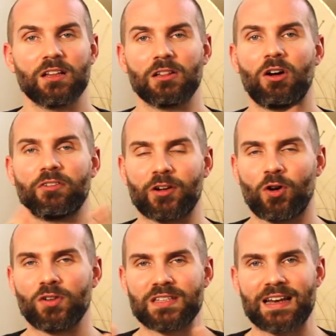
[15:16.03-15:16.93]
A lot of our
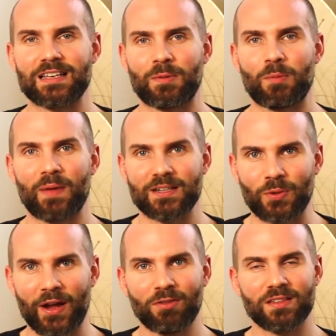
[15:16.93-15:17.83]
content is about
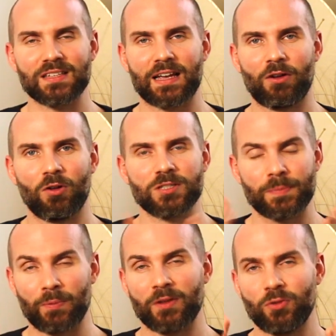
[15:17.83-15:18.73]
mental health and psychology,
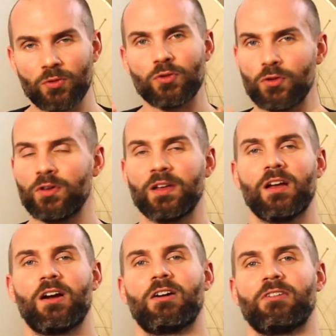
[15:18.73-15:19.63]
but we do
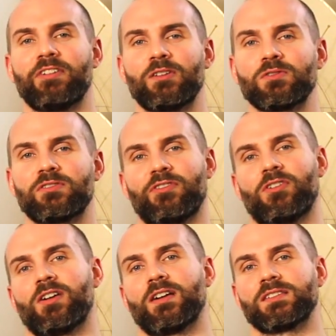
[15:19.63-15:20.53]
our videos
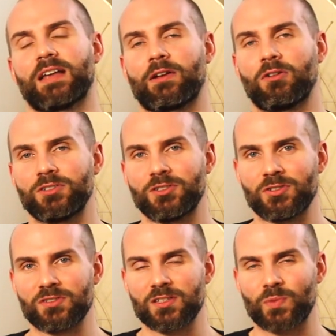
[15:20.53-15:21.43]
for psychology
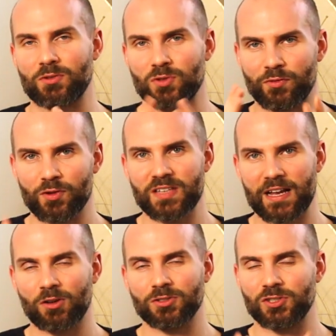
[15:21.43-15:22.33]
students as well. So if you're a
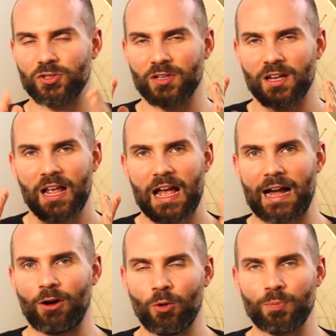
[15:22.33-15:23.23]
psychology student,
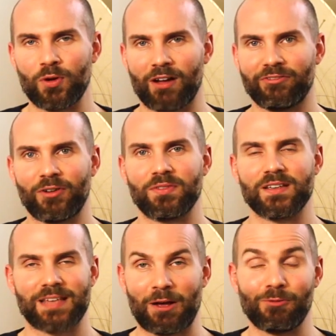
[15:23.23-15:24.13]
I hope you have found
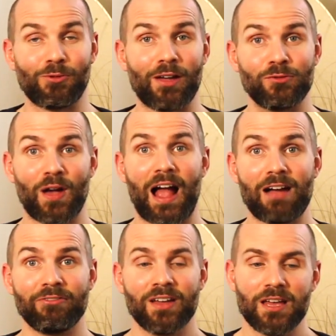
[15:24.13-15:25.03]
this helpful. If you
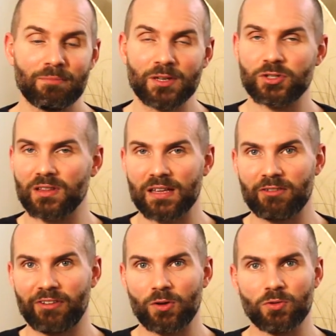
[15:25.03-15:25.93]
have, make sure to like
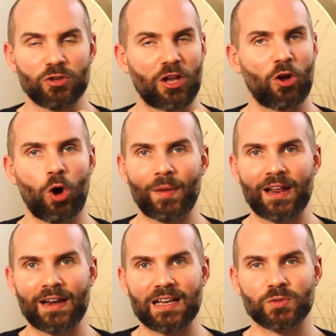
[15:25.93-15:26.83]
the video. You can
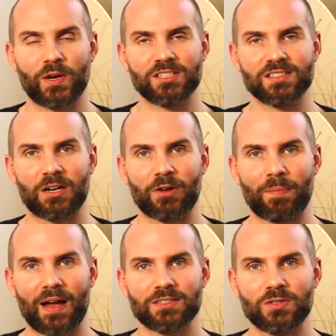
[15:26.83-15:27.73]
comment and ask questions and I'll get
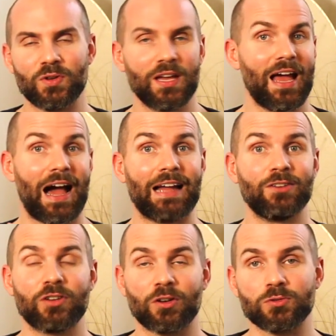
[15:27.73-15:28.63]
back to you.
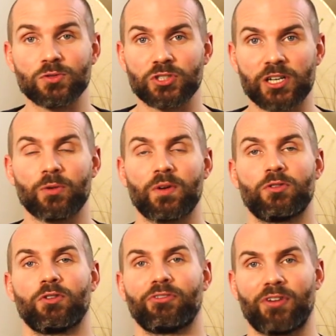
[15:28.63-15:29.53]
And you can also share it
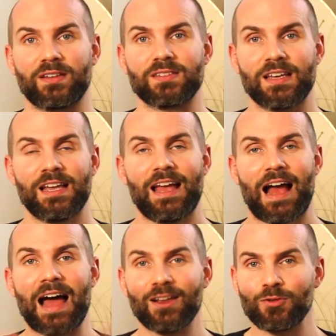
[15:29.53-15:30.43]
with your friends.
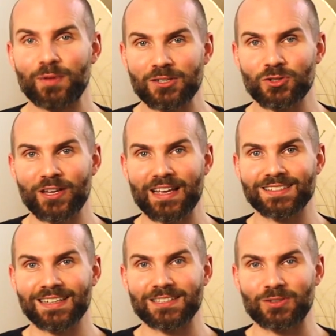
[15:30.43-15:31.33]
And if you've been enjoying
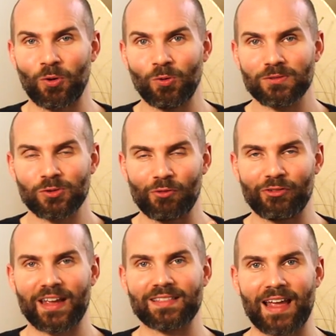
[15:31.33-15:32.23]
GetPsyched as a whole, don't
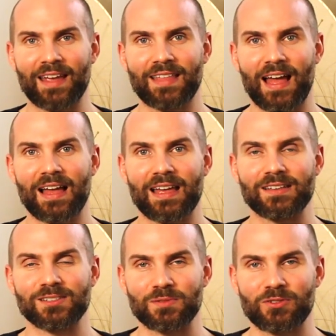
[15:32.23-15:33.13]
forget to hit
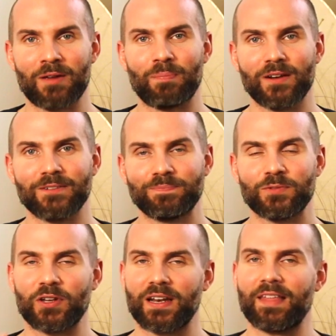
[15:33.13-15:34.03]
that subscribe button.
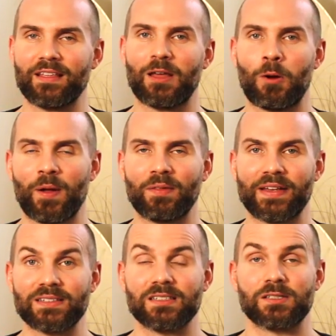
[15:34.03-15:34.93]
You can hit the little bell
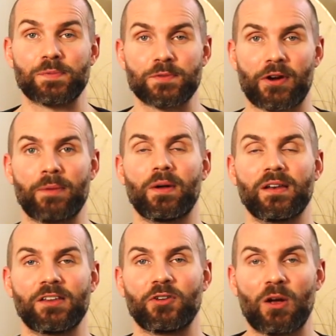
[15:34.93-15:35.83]
next to the subscribe
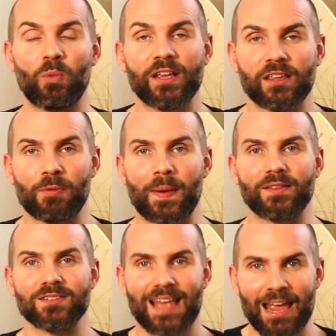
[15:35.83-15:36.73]
button and you get weekly
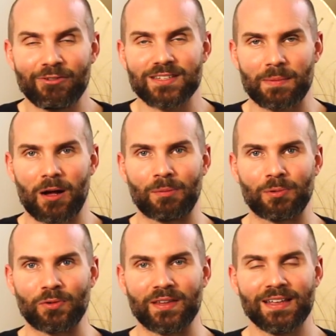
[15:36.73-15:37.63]
reminders every time I
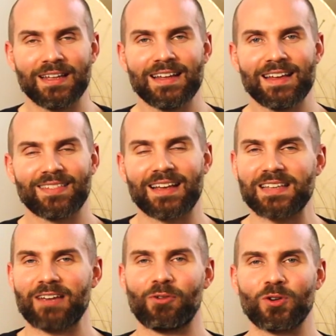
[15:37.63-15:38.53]
upload. Thanks
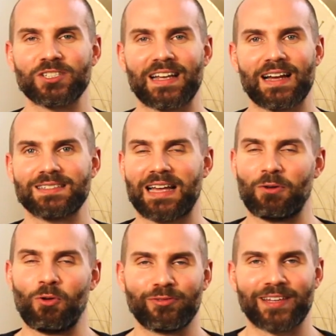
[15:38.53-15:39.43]
again for watching guys,
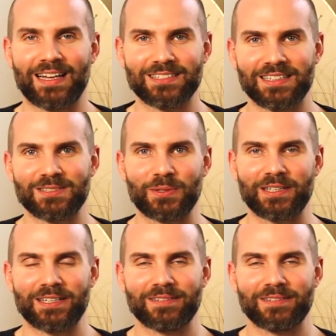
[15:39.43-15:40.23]
and hopefully catch you next week.